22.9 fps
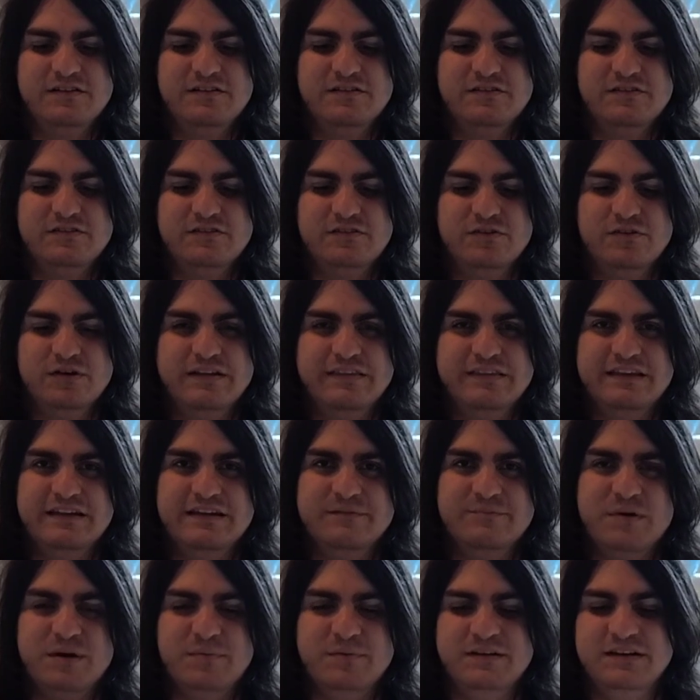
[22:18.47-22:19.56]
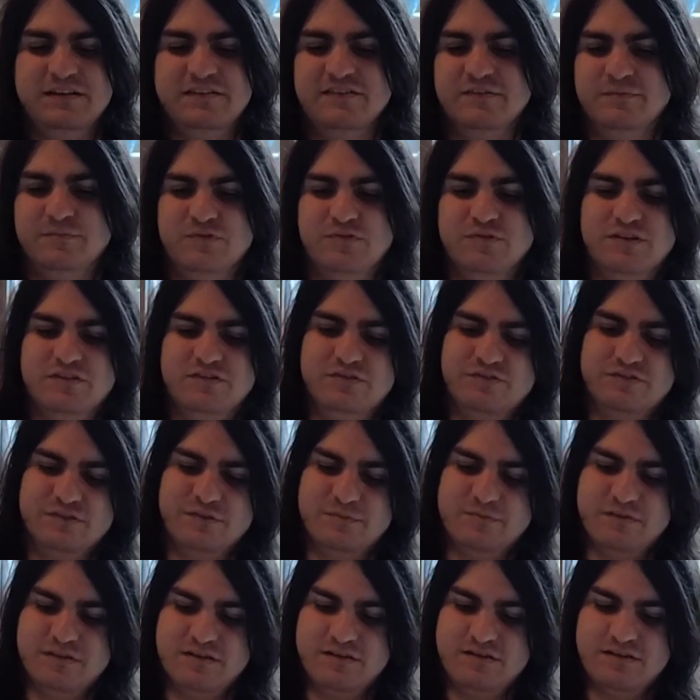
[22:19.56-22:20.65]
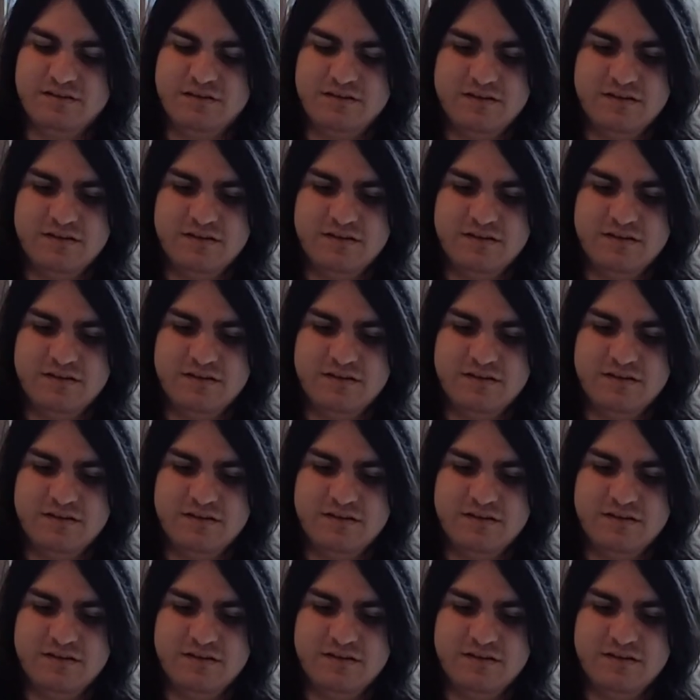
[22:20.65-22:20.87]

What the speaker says: So I think it probably needs some grease or something.